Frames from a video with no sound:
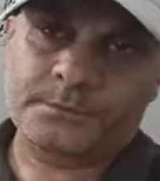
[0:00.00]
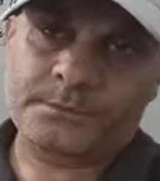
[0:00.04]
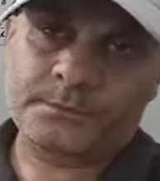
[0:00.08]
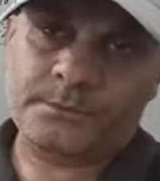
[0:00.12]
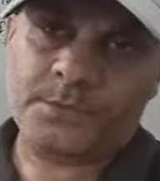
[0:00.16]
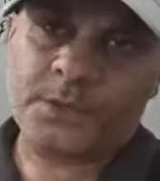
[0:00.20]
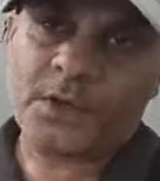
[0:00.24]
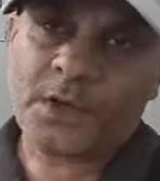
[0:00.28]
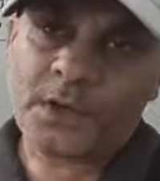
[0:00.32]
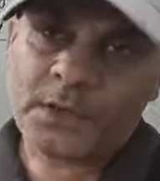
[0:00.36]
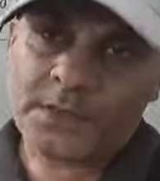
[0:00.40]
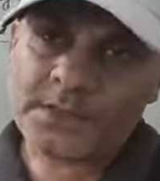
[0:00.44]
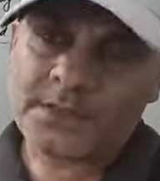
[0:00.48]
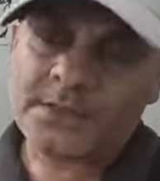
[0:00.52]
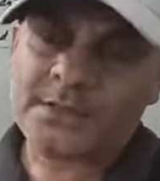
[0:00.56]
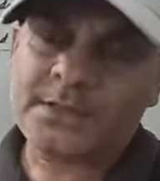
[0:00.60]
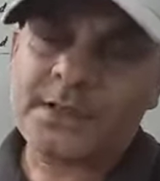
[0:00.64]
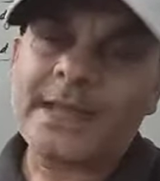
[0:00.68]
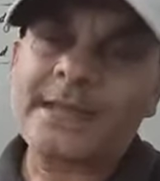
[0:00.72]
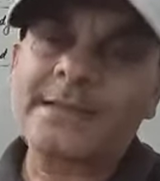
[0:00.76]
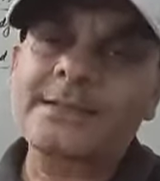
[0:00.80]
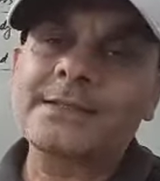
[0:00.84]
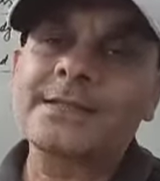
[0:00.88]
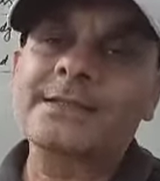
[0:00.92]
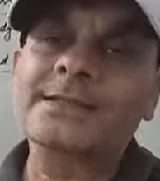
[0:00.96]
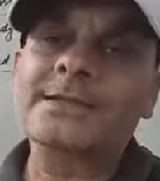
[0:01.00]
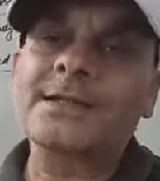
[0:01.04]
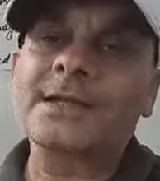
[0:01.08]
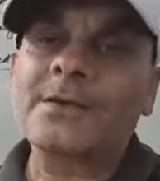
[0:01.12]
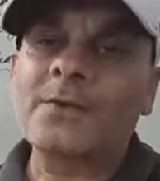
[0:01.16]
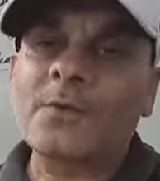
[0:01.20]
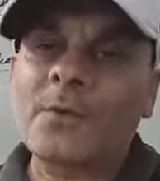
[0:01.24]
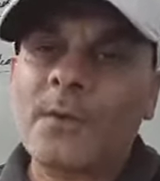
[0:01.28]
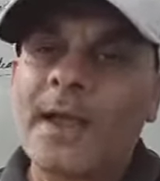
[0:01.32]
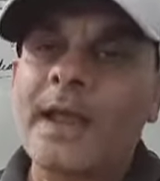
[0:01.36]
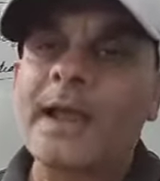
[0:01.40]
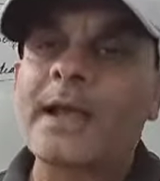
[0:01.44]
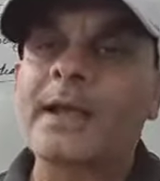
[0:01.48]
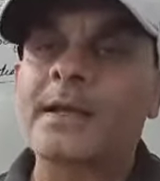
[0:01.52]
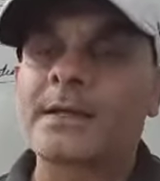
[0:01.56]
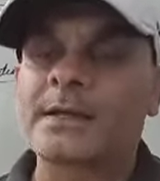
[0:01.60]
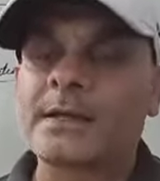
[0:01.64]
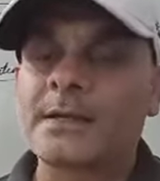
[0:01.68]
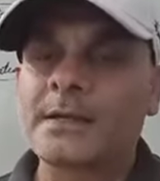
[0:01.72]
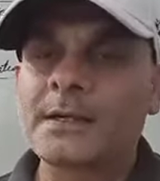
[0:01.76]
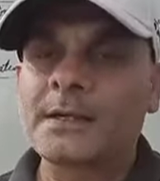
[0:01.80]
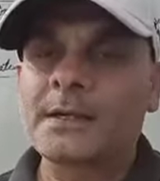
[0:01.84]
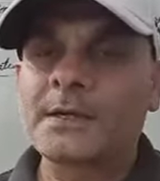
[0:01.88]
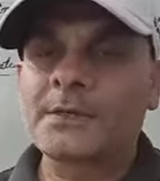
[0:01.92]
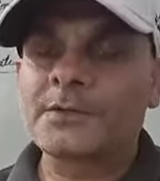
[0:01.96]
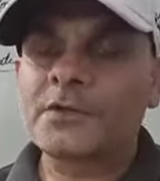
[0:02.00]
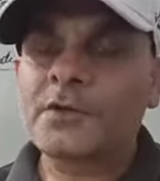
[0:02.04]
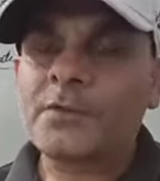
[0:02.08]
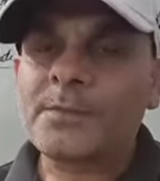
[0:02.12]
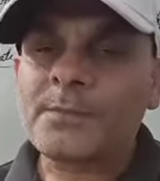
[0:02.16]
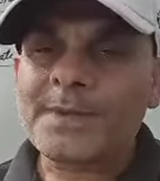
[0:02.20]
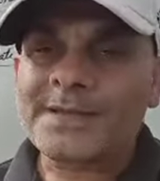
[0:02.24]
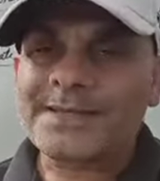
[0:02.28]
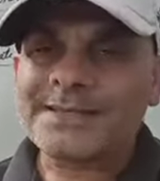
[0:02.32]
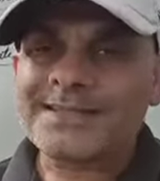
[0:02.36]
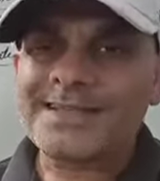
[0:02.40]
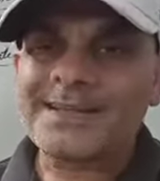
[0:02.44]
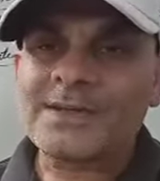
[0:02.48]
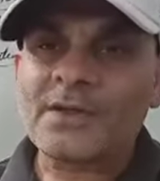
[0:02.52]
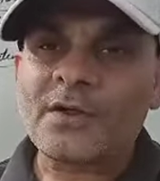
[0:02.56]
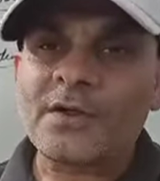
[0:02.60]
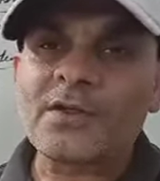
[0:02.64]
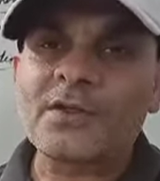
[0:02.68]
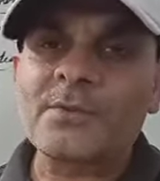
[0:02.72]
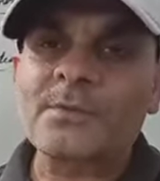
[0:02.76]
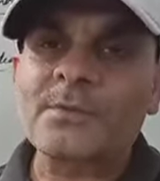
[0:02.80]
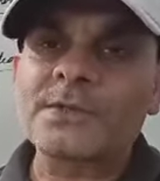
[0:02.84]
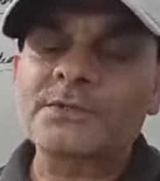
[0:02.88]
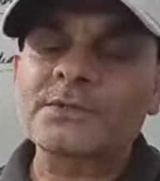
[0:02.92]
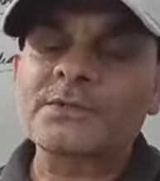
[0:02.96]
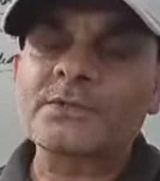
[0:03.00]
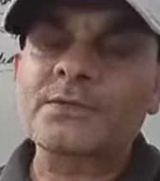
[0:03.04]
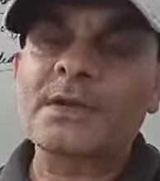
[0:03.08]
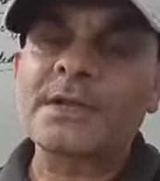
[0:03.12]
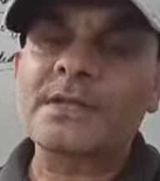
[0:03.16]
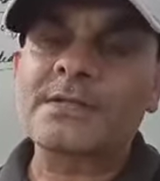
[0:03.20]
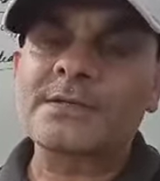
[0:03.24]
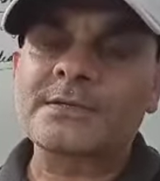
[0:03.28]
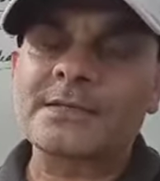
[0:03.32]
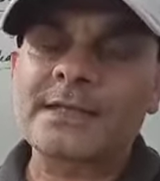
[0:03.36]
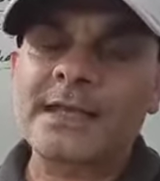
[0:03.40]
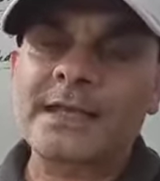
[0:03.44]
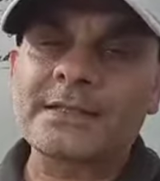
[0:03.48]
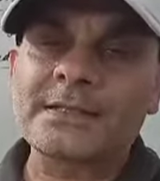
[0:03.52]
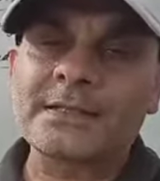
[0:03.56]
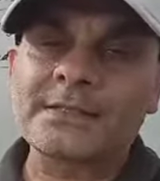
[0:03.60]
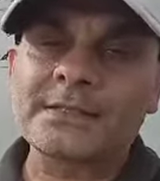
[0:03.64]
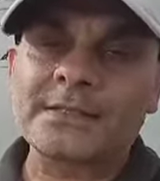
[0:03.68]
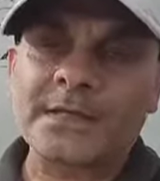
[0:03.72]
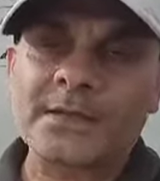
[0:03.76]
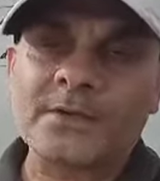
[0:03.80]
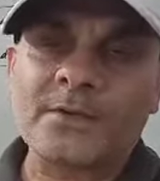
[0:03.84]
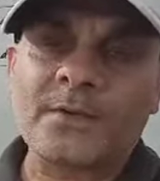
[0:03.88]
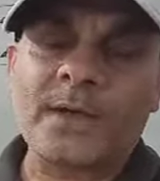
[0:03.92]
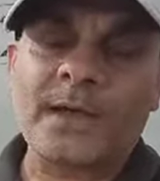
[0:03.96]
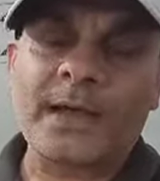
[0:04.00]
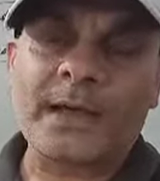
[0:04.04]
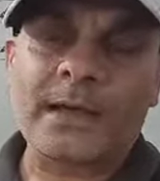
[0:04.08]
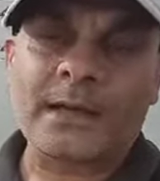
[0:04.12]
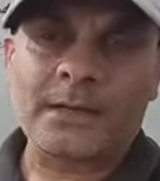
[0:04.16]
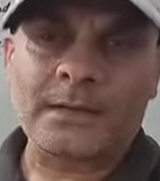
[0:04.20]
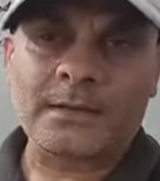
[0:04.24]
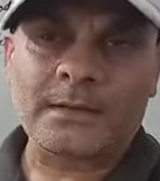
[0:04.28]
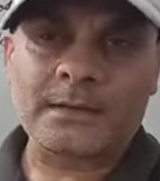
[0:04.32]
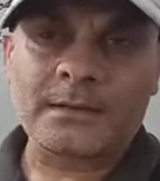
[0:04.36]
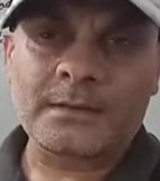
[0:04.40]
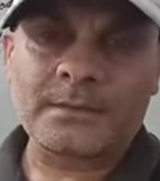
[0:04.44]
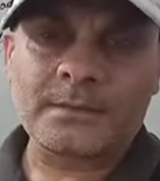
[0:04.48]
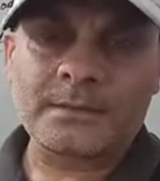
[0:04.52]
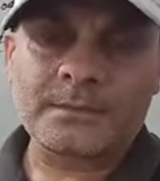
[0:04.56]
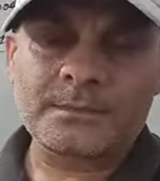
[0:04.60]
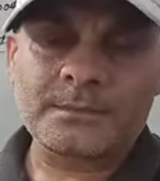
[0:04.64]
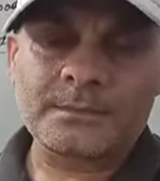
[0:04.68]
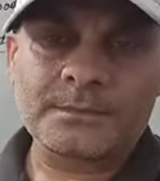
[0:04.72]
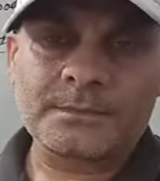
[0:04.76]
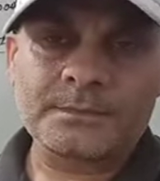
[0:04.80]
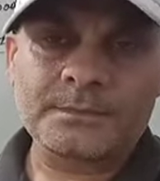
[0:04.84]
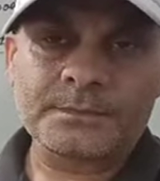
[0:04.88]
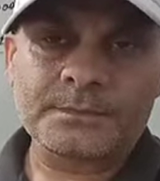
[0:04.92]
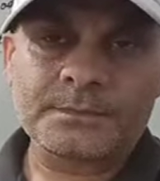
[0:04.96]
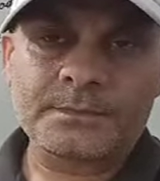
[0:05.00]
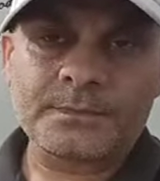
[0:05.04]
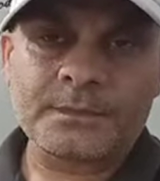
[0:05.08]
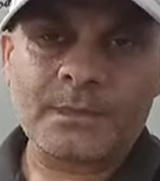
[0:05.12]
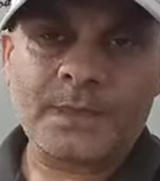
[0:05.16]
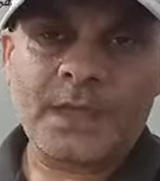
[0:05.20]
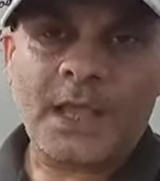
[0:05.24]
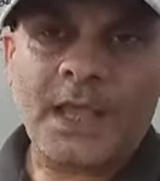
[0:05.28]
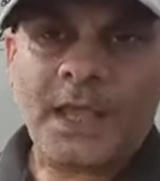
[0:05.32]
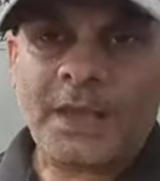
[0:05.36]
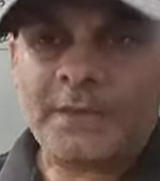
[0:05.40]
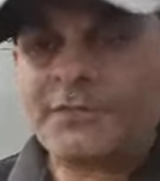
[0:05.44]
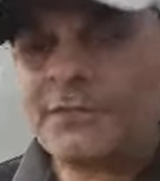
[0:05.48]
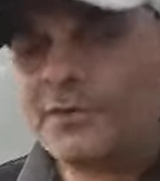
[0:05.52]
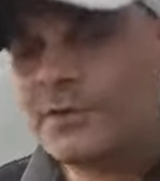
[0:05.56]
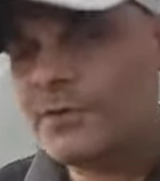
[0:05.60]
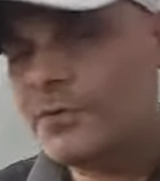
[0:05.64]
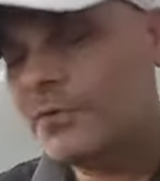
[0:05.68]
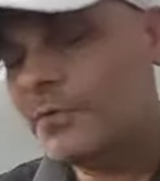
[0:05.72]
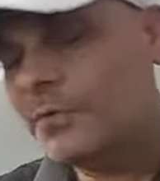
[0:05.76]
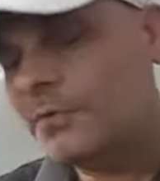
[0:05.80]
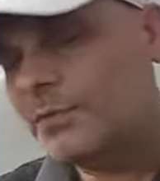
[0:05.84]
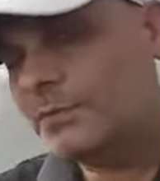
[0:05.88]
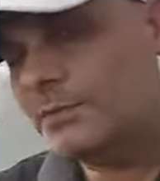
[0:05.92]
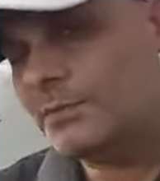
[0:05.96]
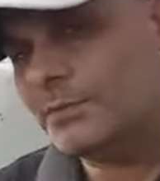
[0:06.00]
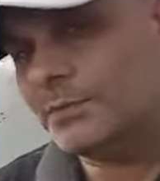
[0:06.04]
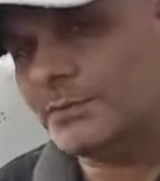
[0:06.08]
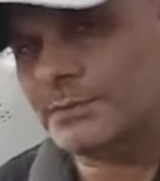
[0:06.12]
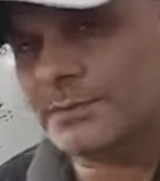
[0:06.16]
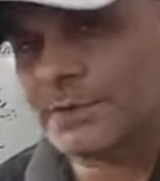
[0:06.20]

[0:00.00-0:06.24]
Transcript: because strength is required. Your muscle or your muscular strength is required. If you do